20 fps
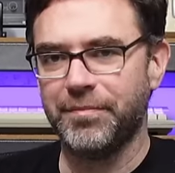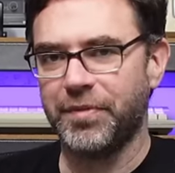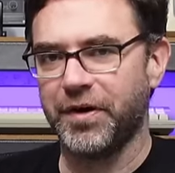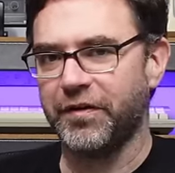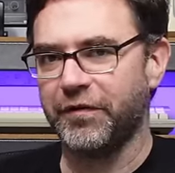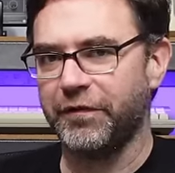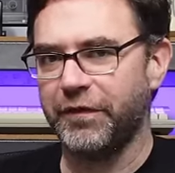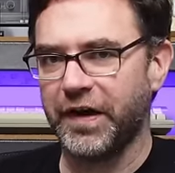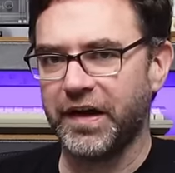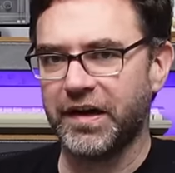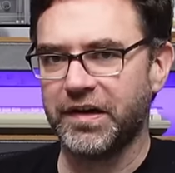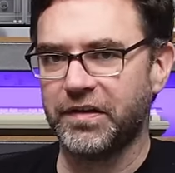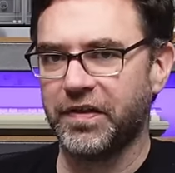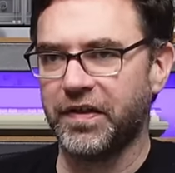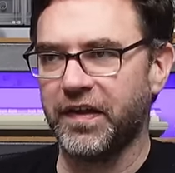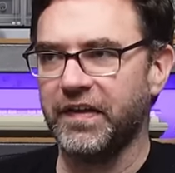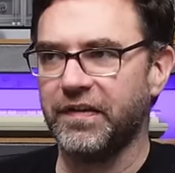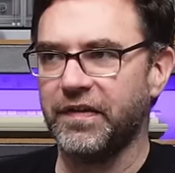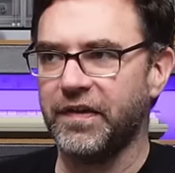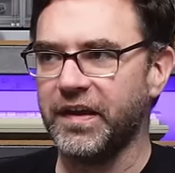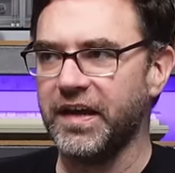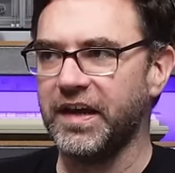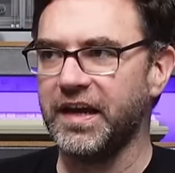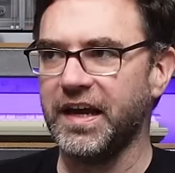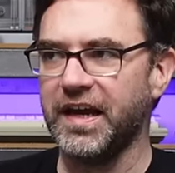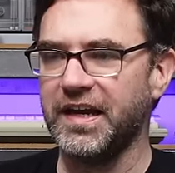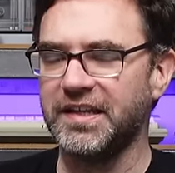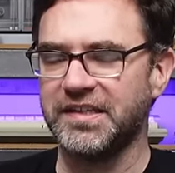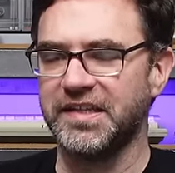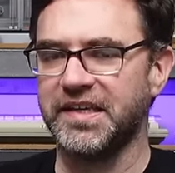but I found that the
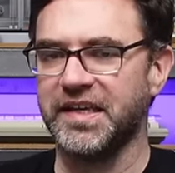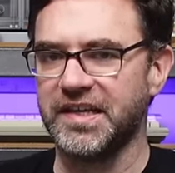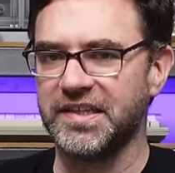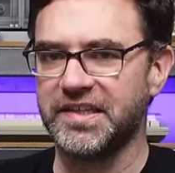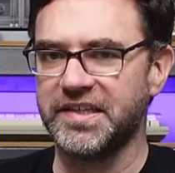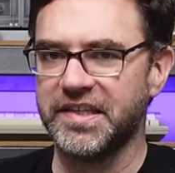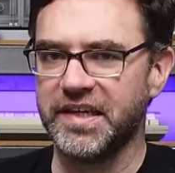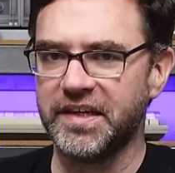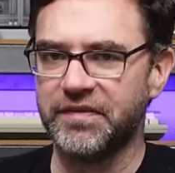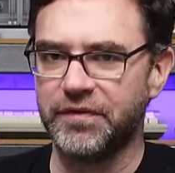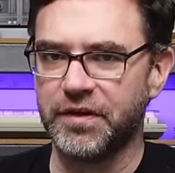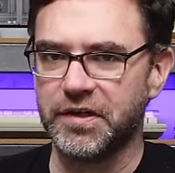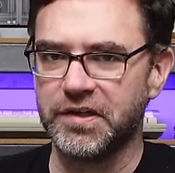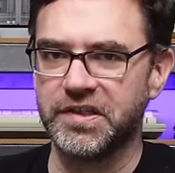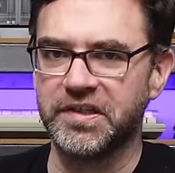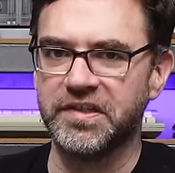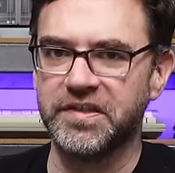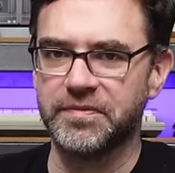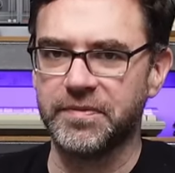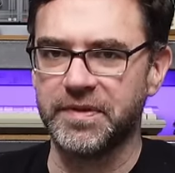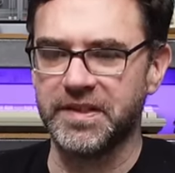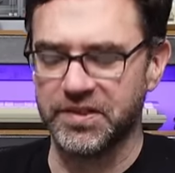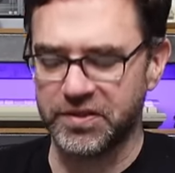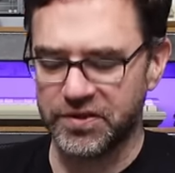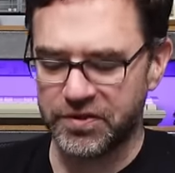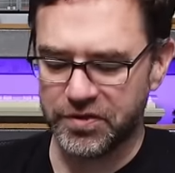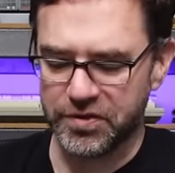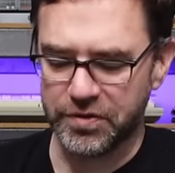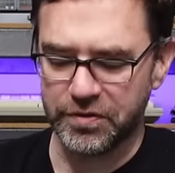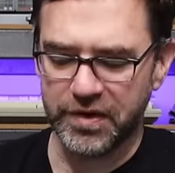NTSC versions,
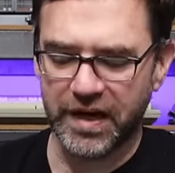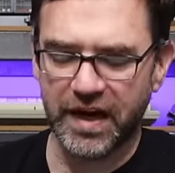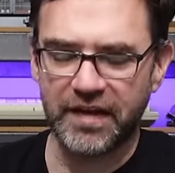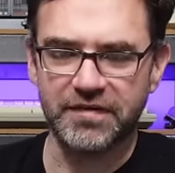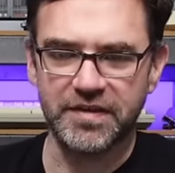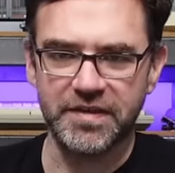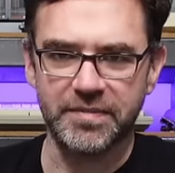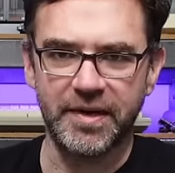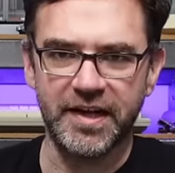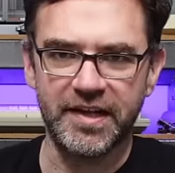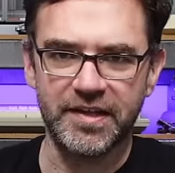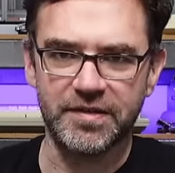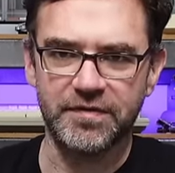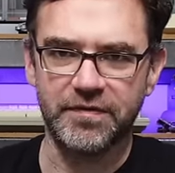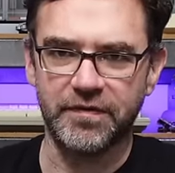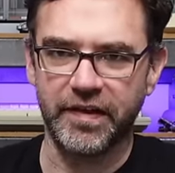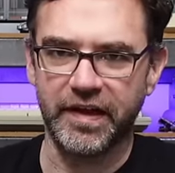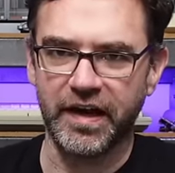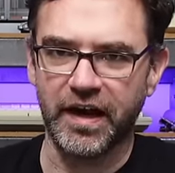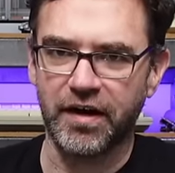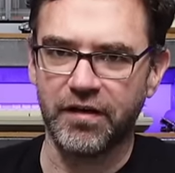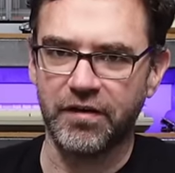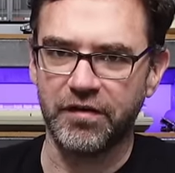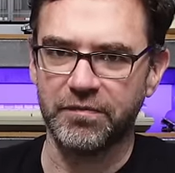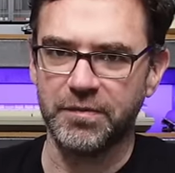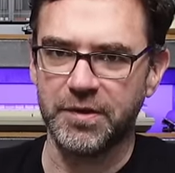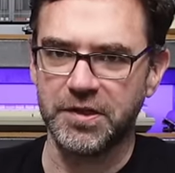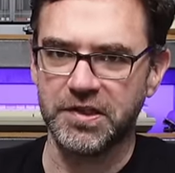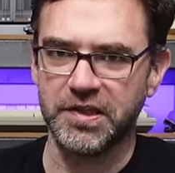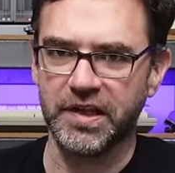which do have schematics for the RF
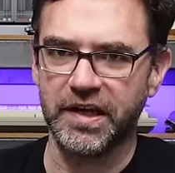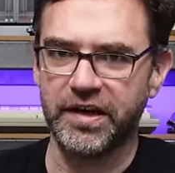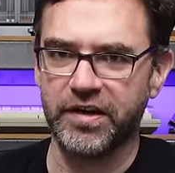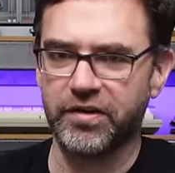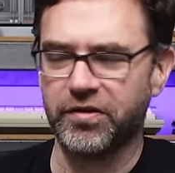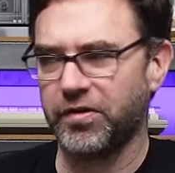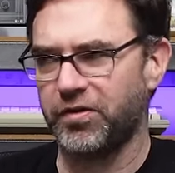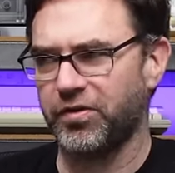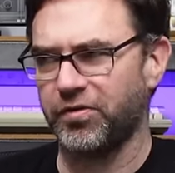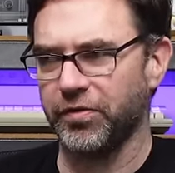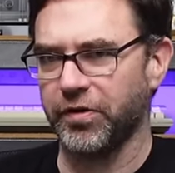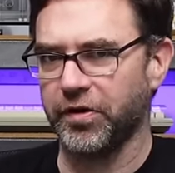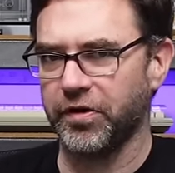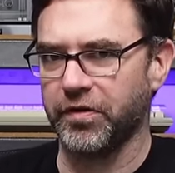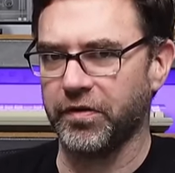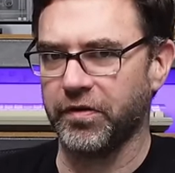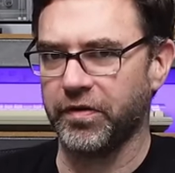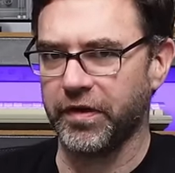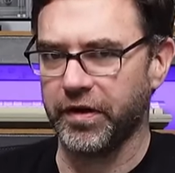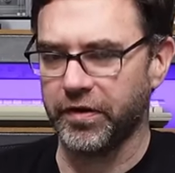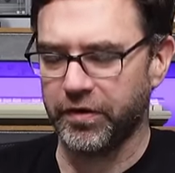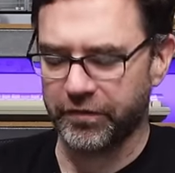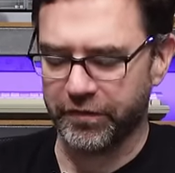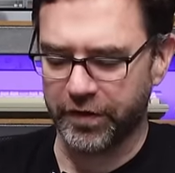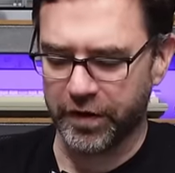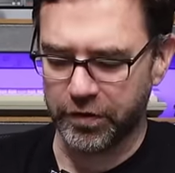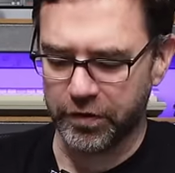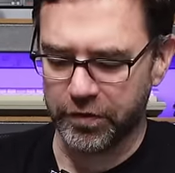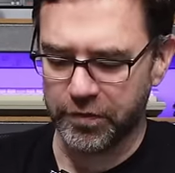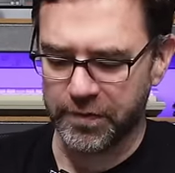modulator, although they're not
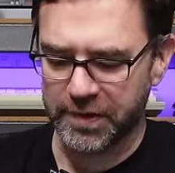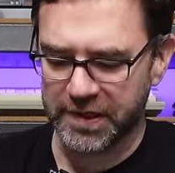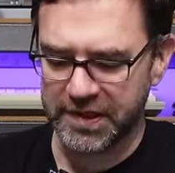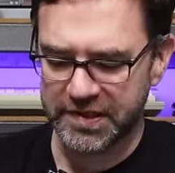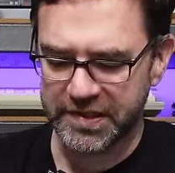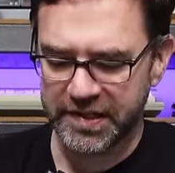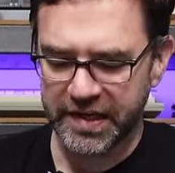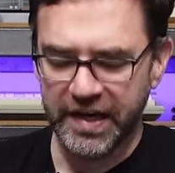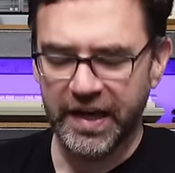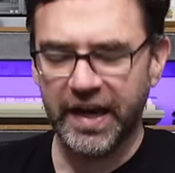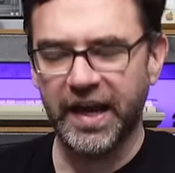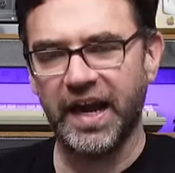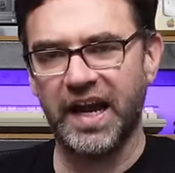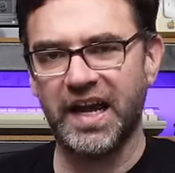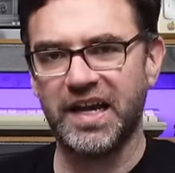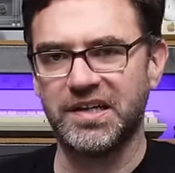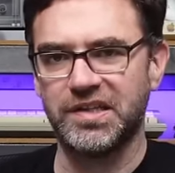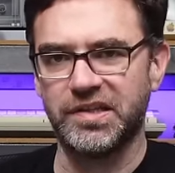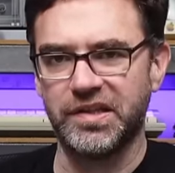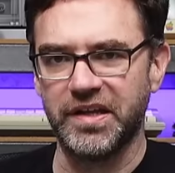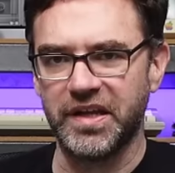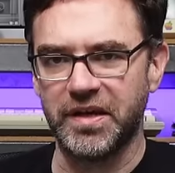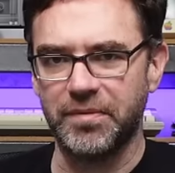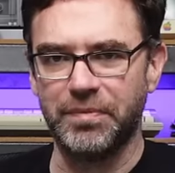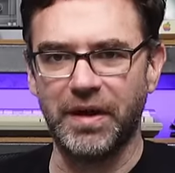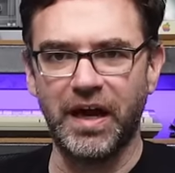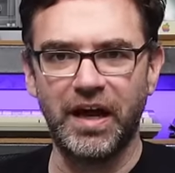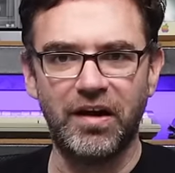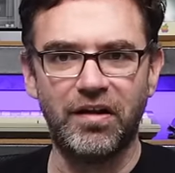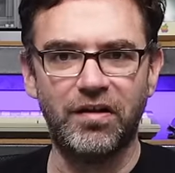very good ones, and the
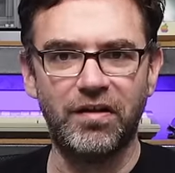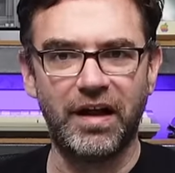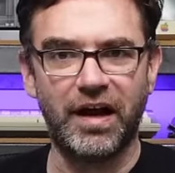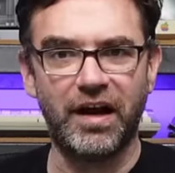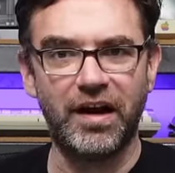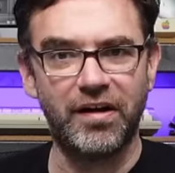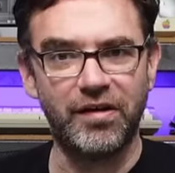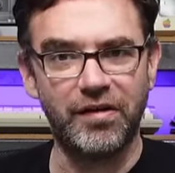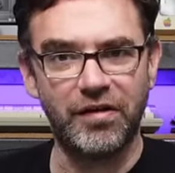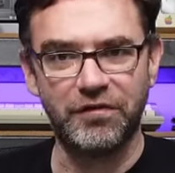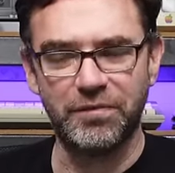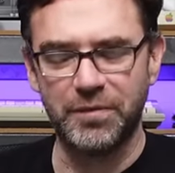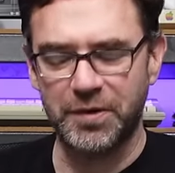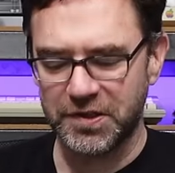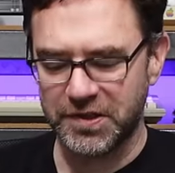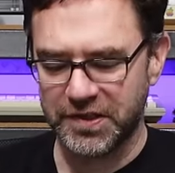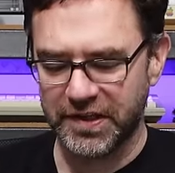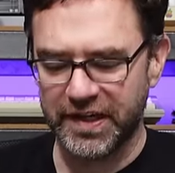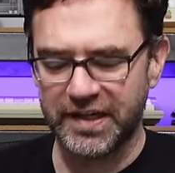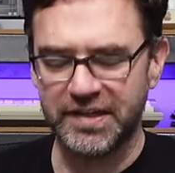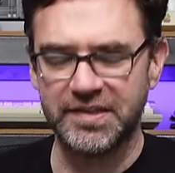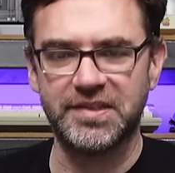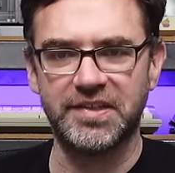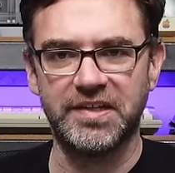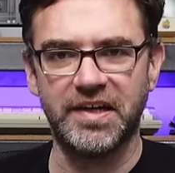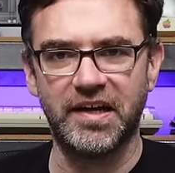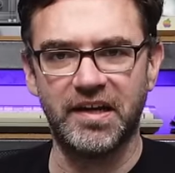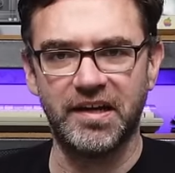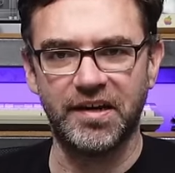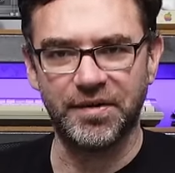PAL RF modulators
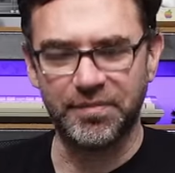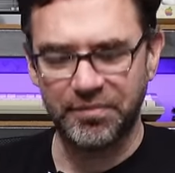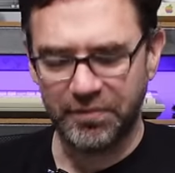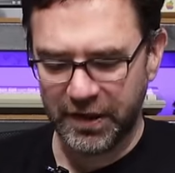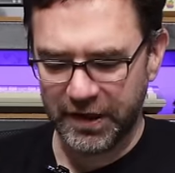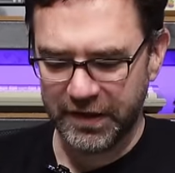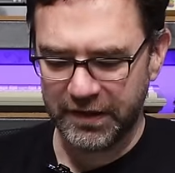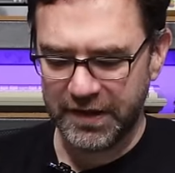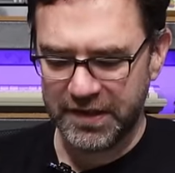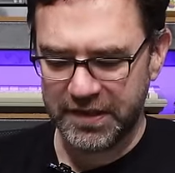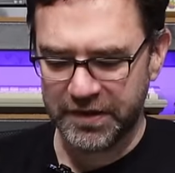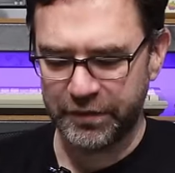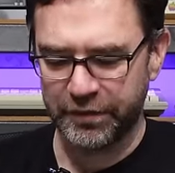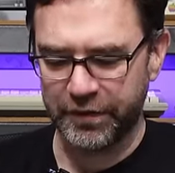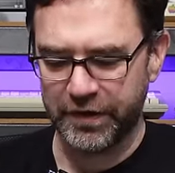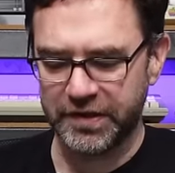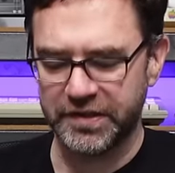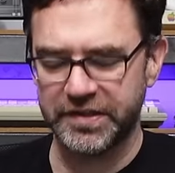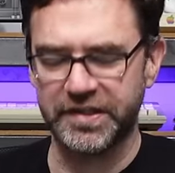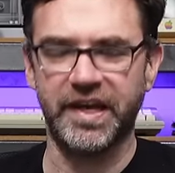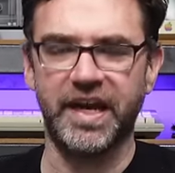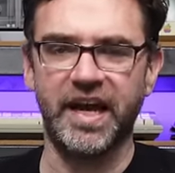are completely different.